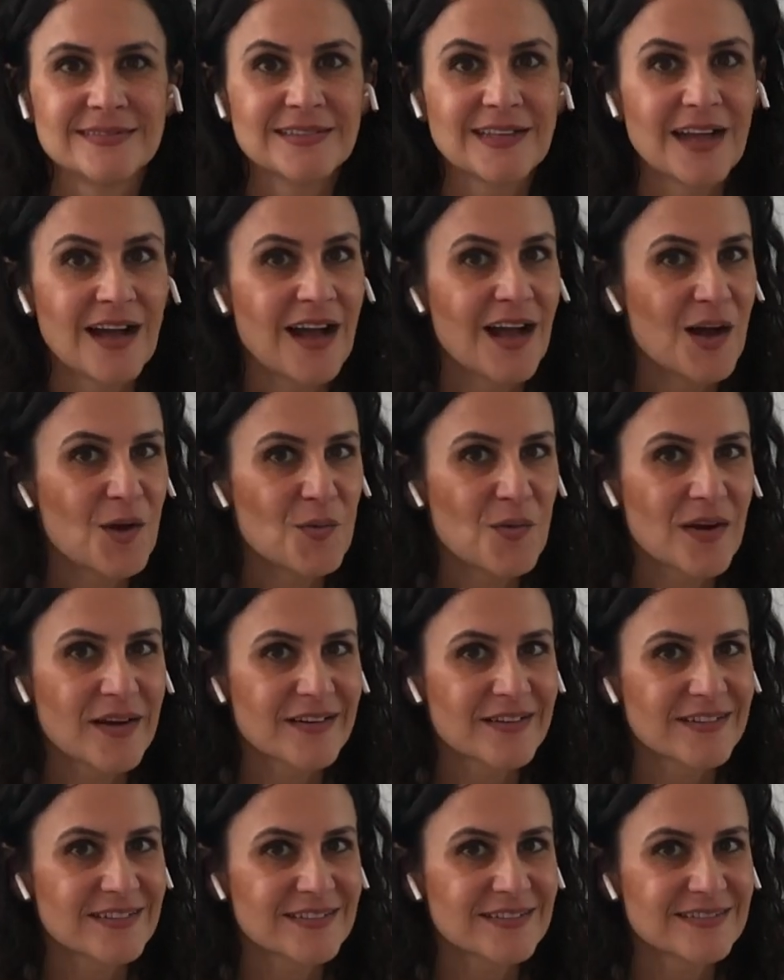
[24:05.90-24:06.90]
Hot
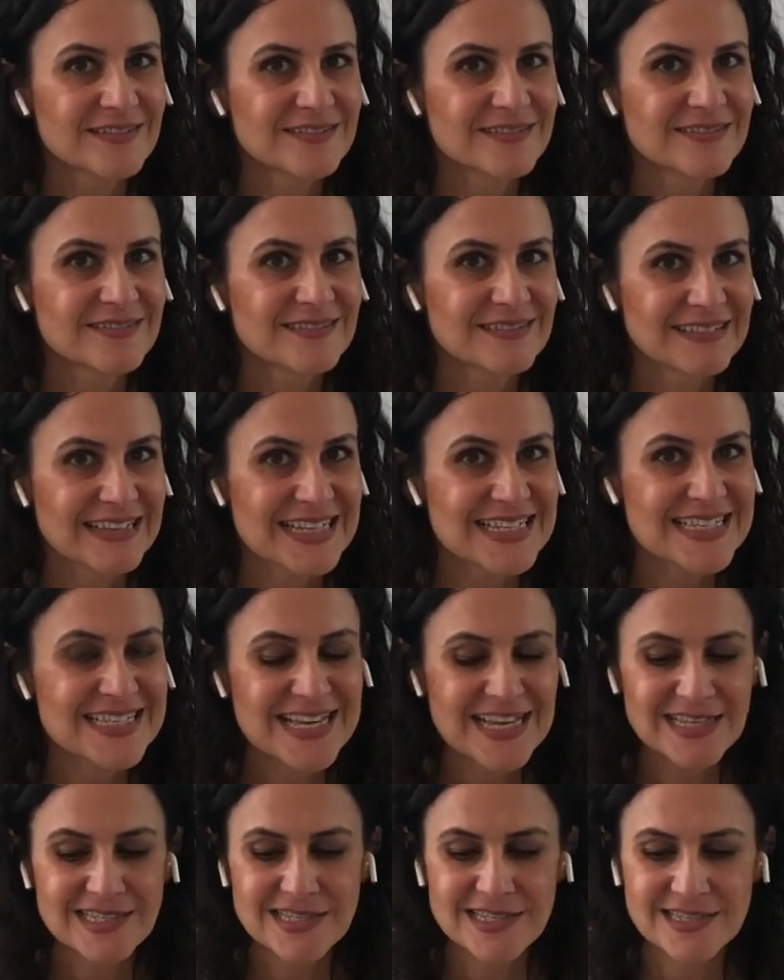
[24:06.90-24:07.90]
water, less
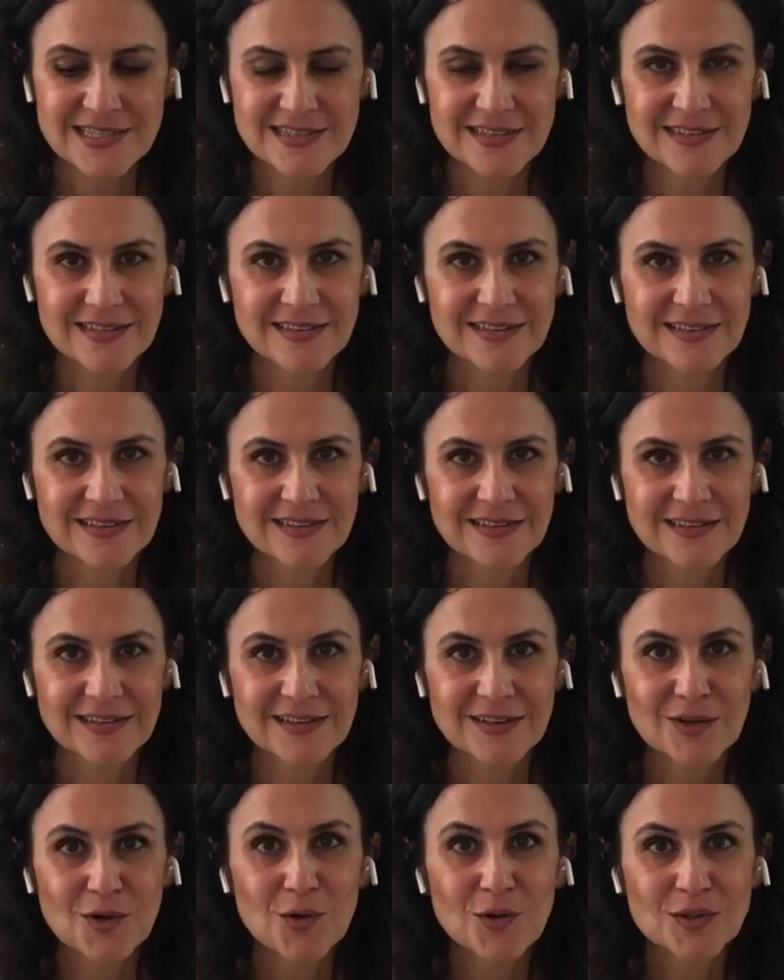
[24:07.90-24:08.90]
dense.
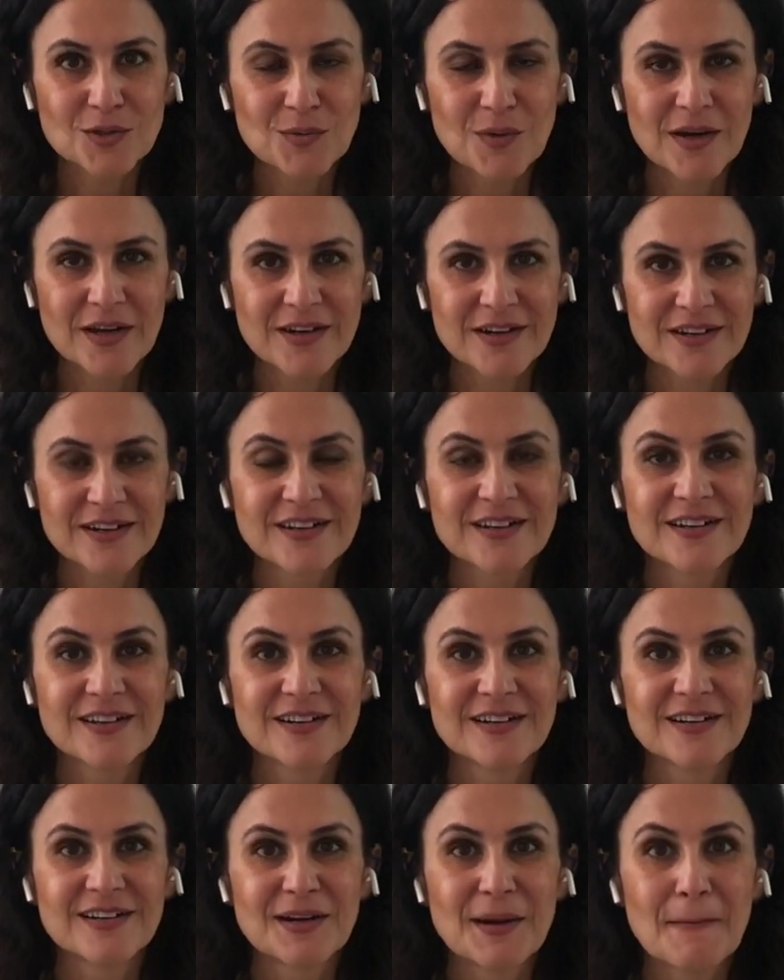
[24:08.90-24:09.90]
Cold water,
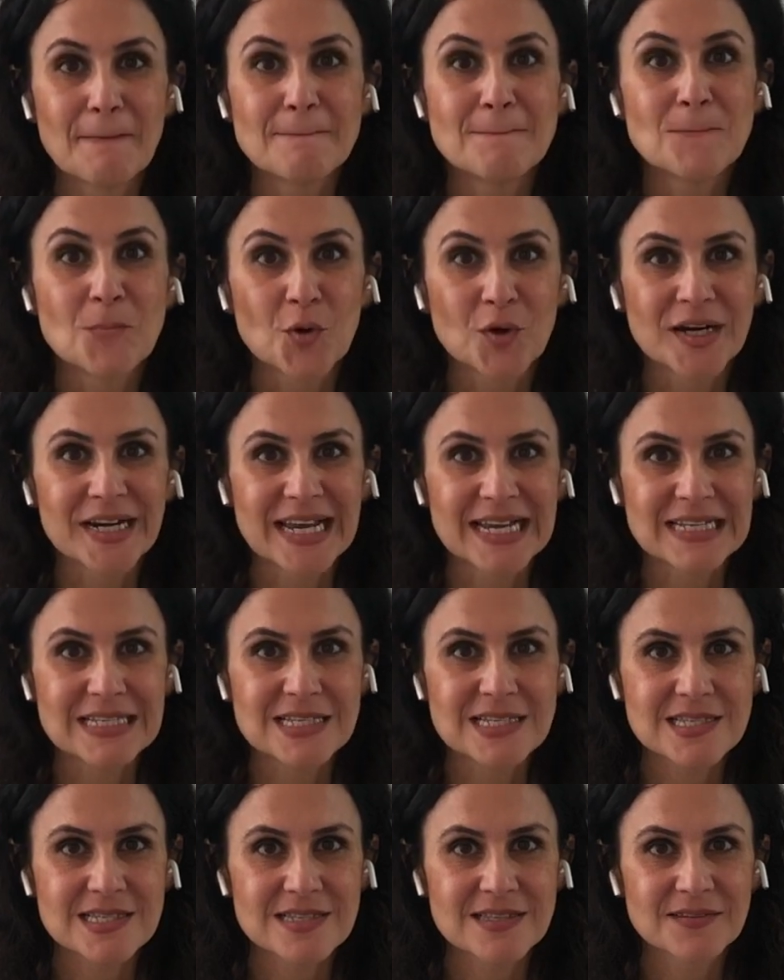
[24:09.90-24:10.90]
more
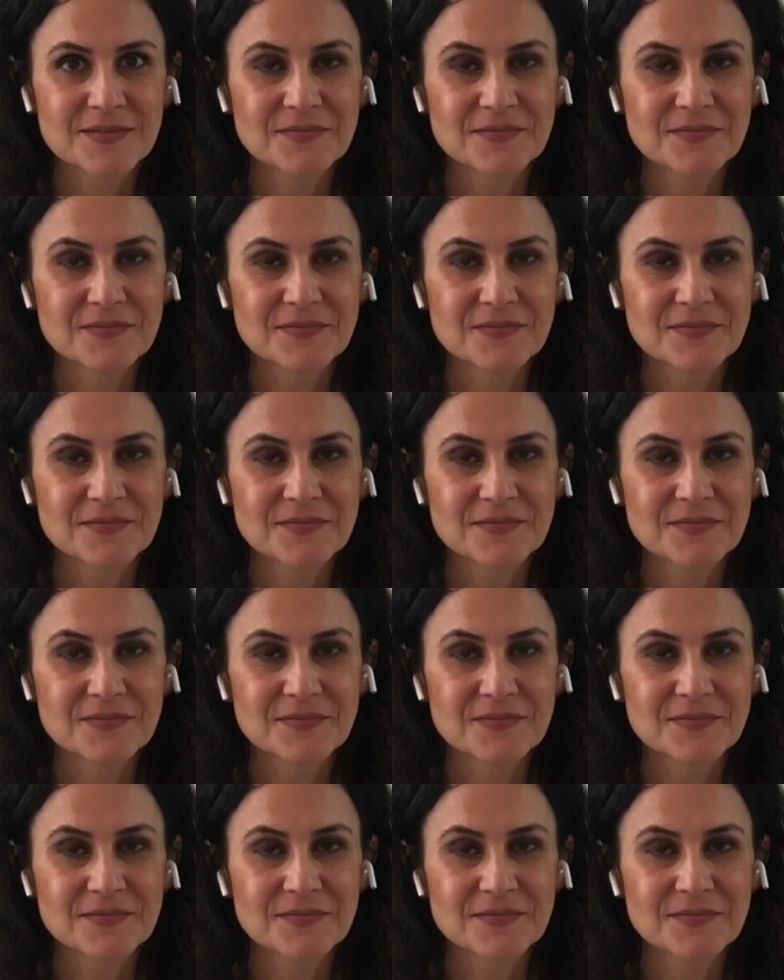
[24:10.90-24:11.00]
dense.